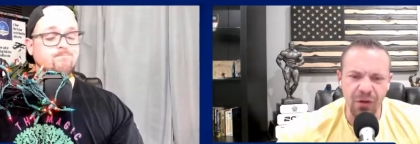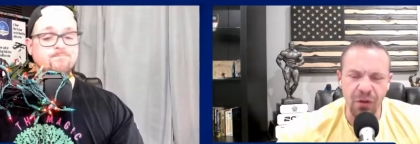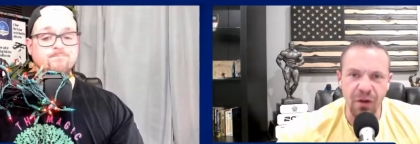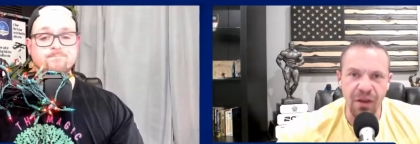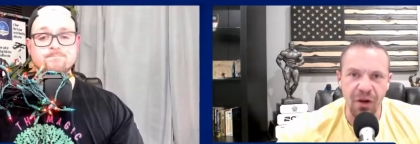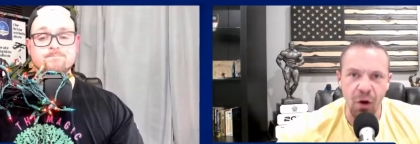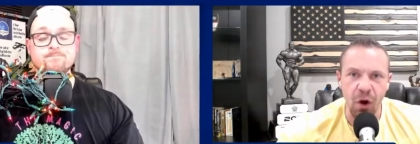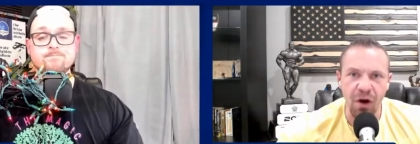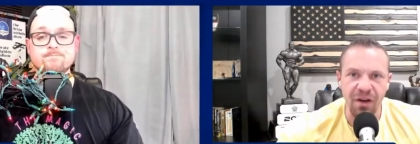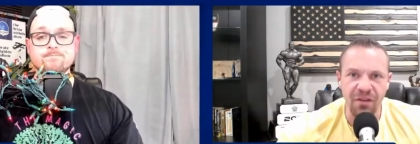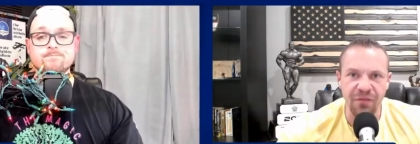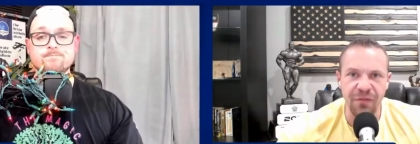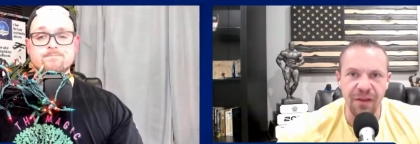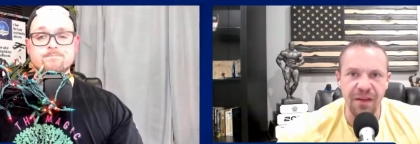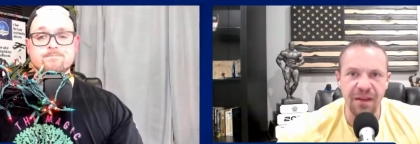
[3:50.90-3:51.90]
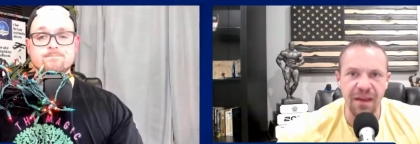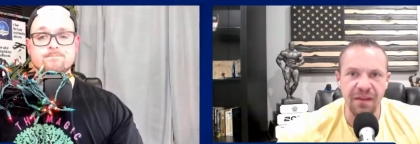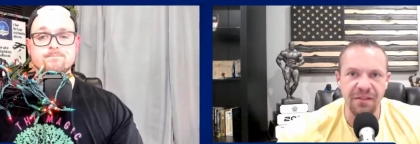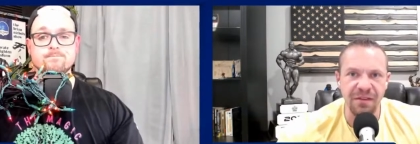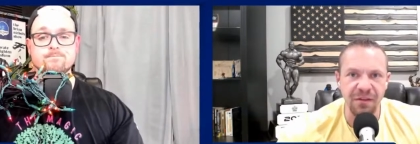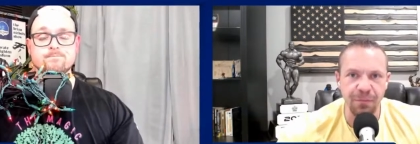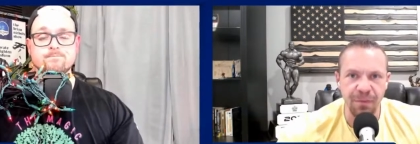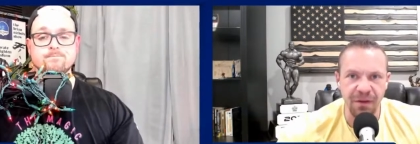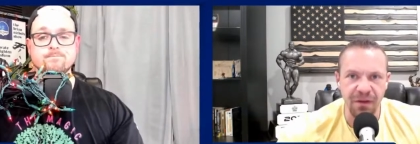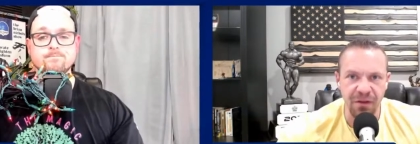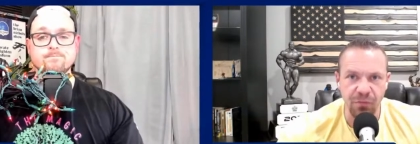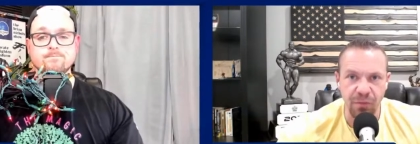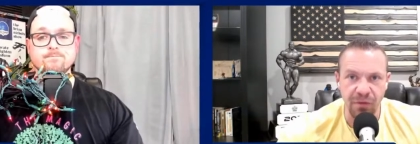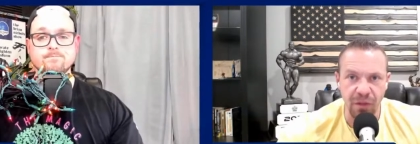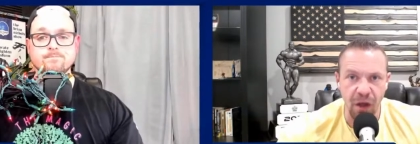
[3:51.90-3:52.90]
Speaker 1: look at RSV cases
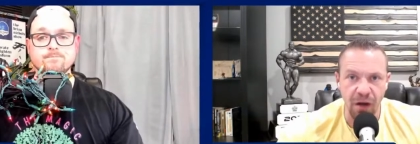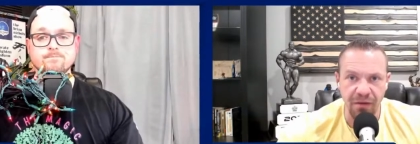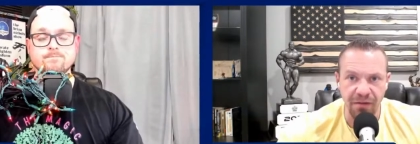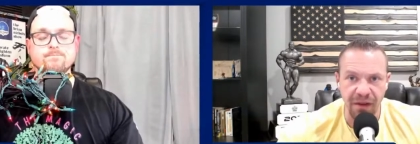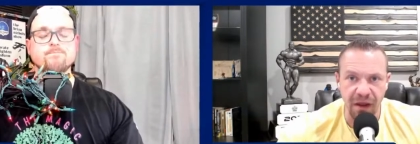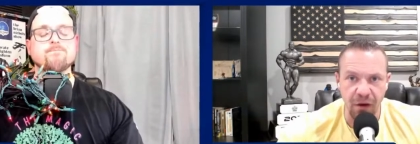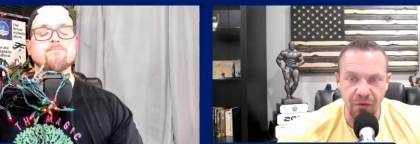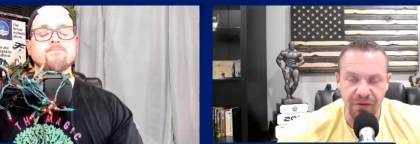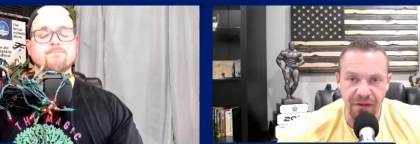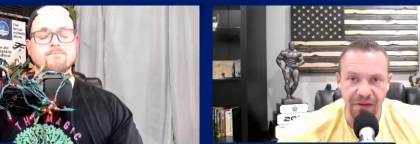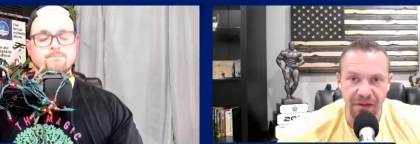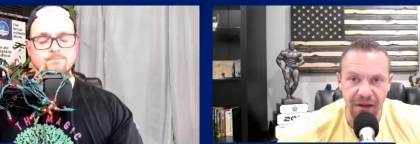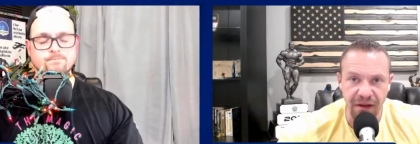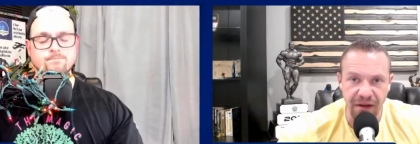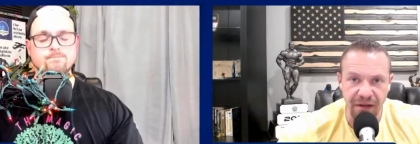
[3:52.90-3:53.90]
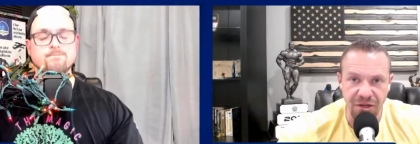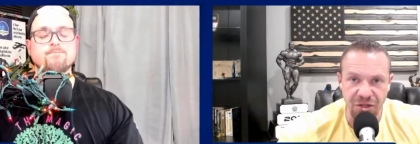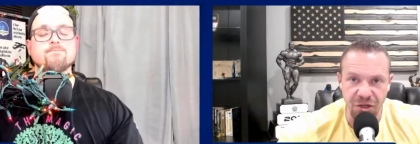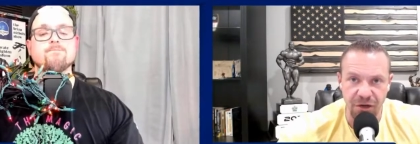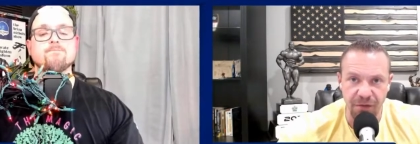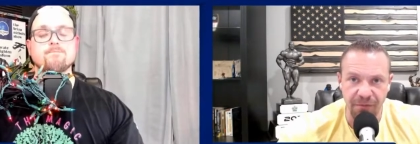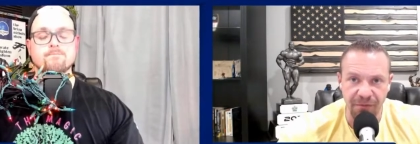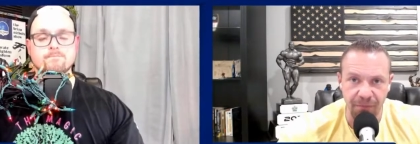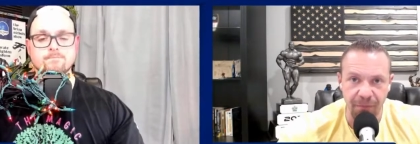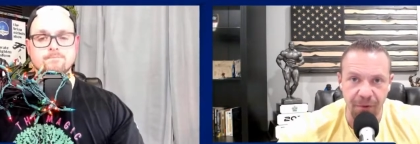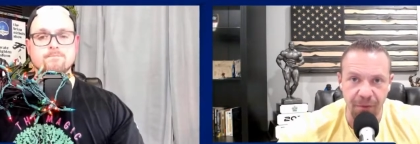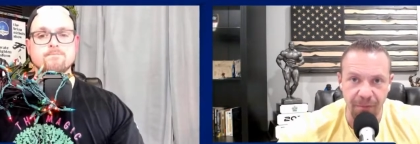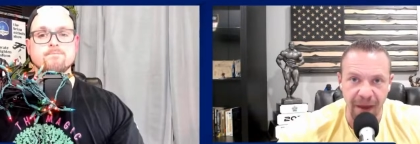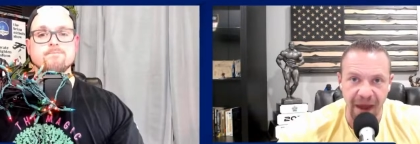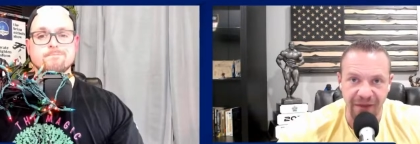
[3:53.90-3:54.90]
because we locked down, didn't get any germs, and
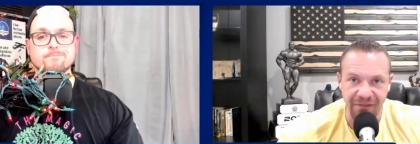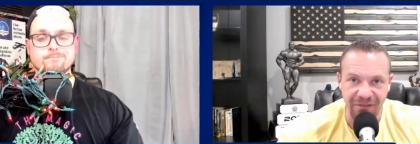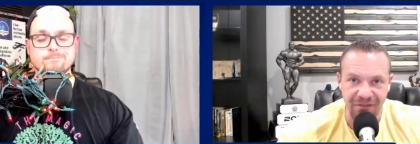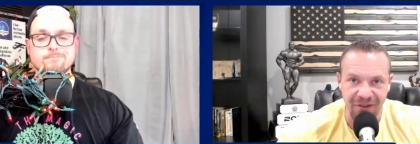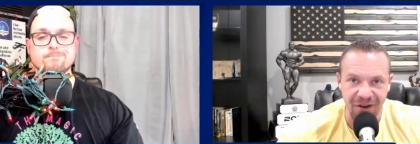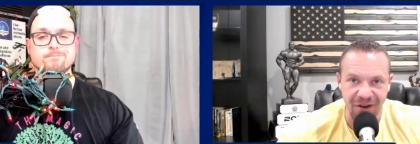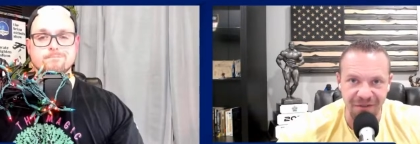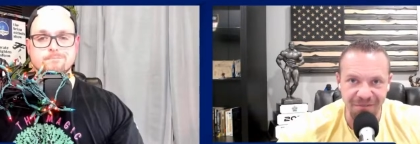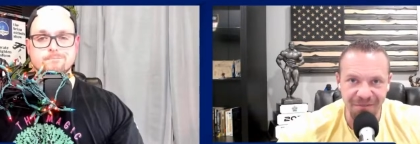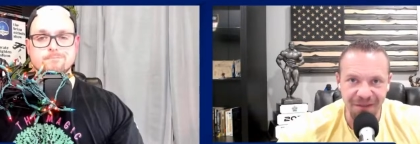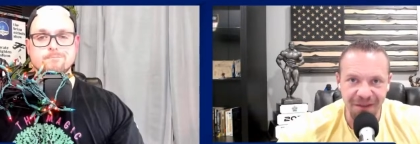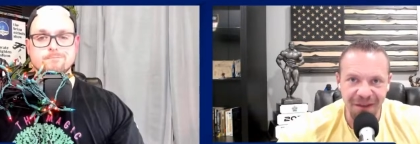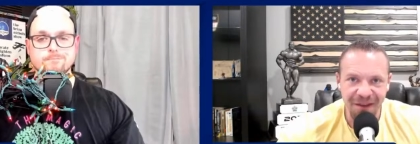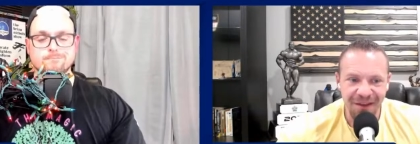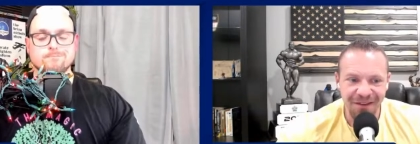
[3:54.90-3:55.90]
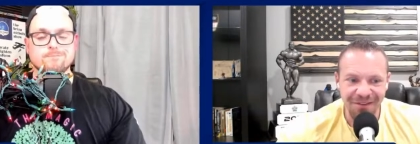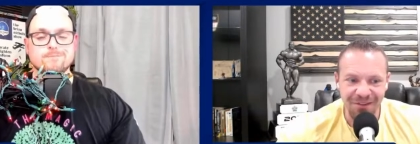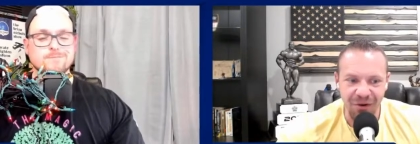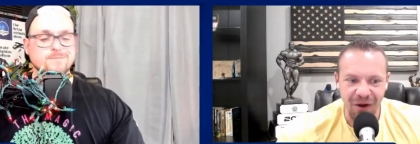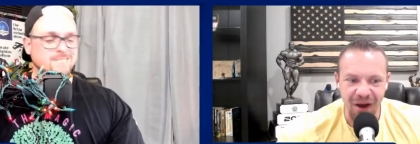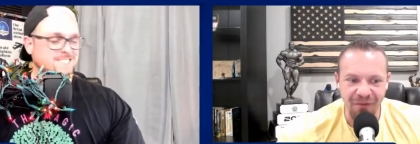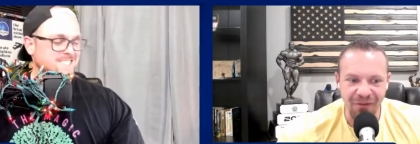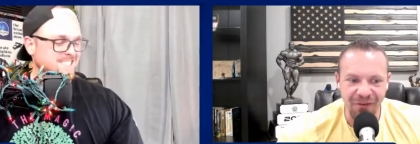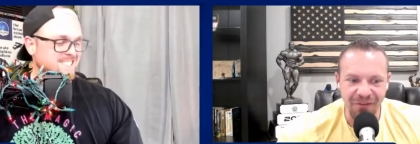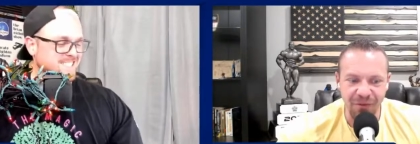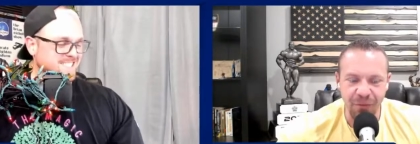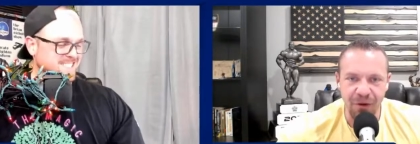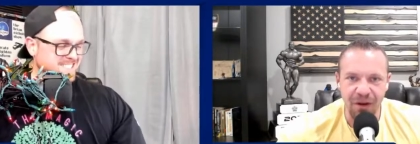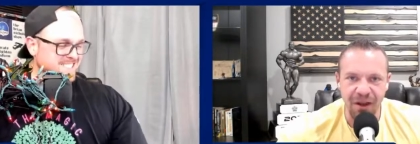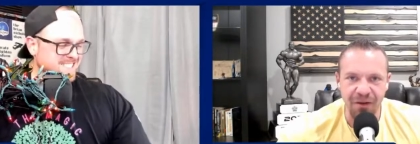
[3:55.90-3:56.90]
put masks on. So obviously,
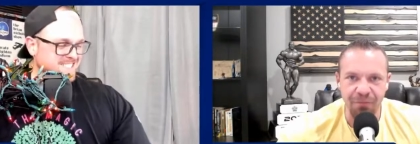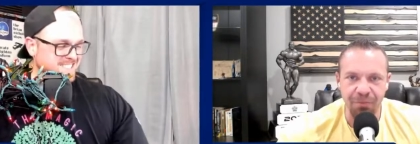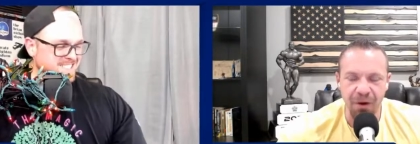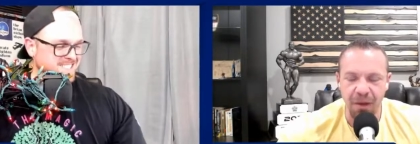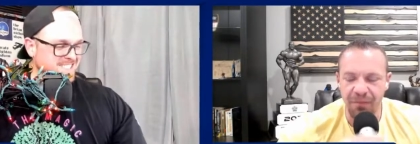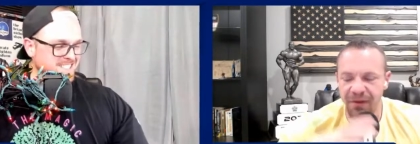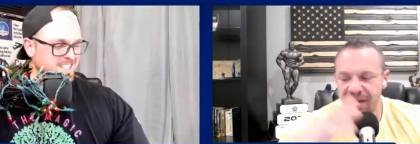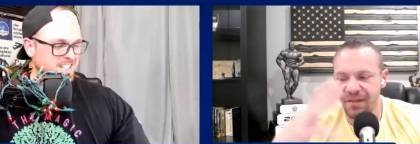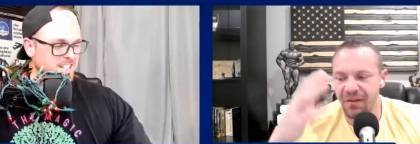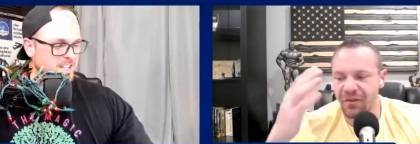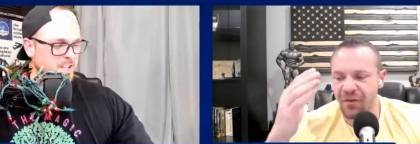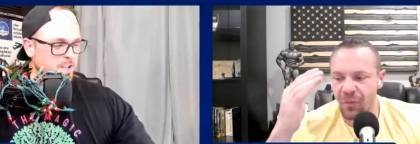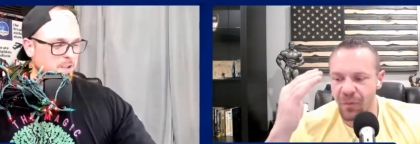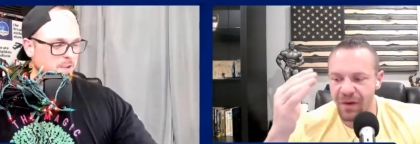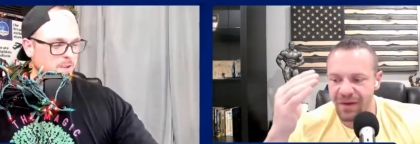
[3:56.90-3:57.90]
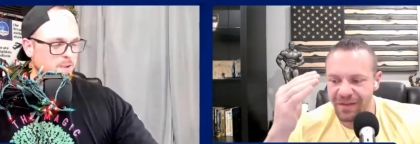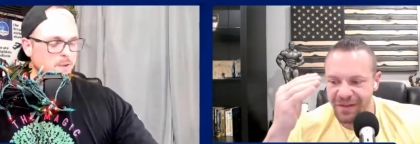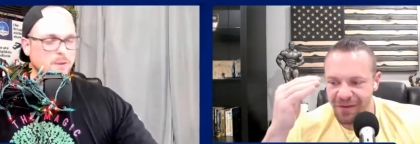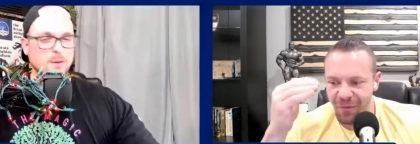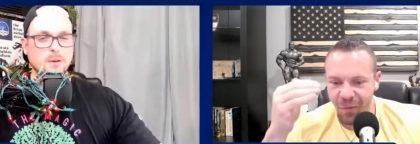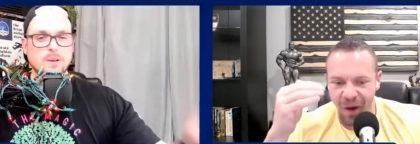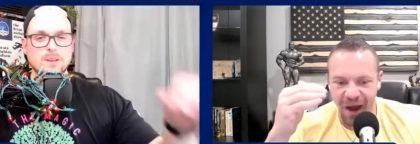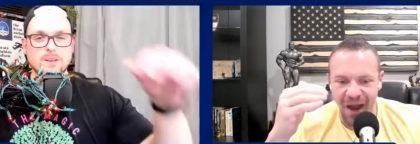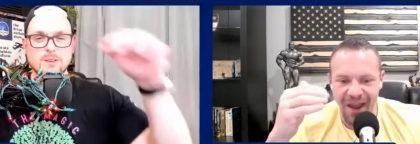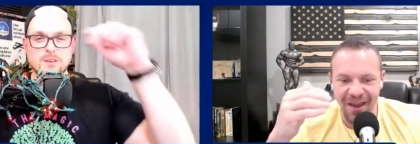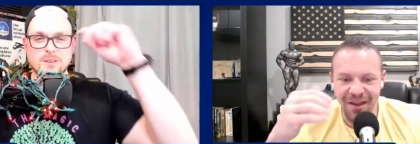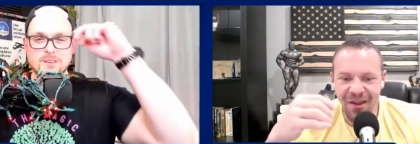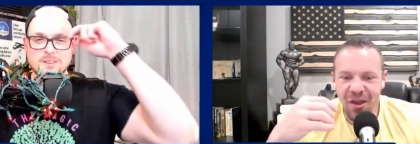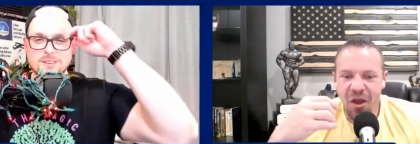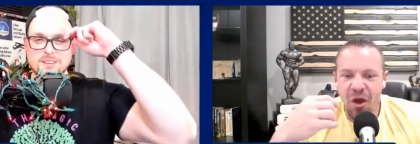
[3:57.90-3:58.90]
we're going to have problems. Like, there's a reason
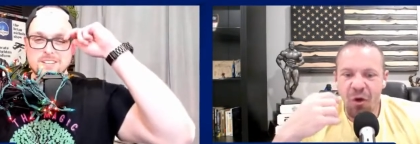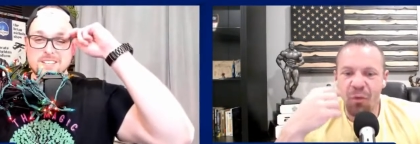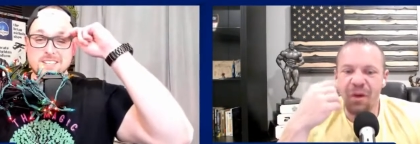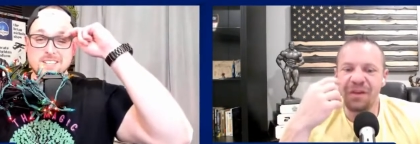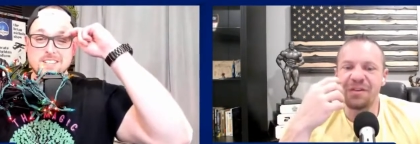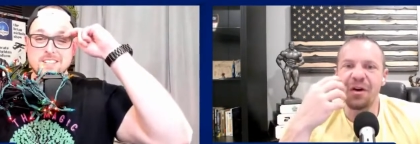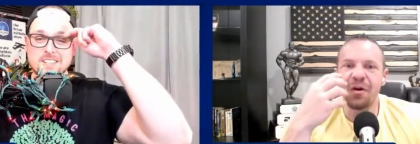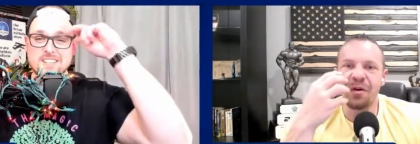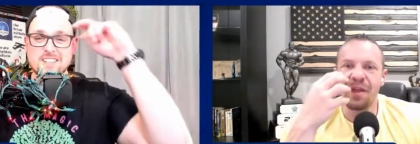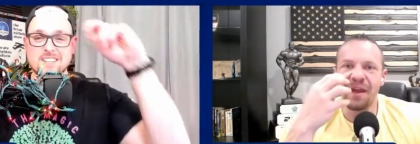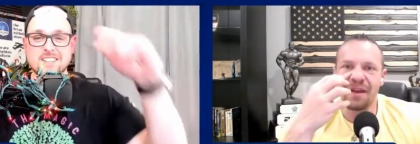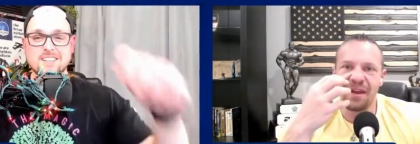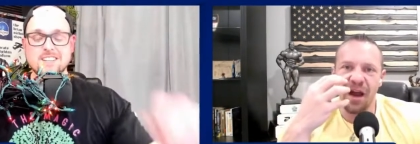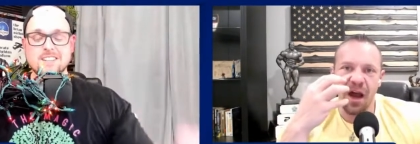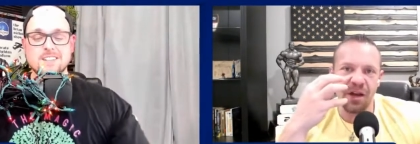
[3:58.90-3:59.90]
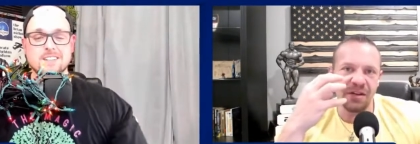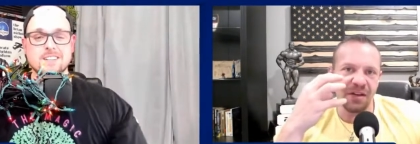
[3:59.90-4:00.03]
why we don't, like, God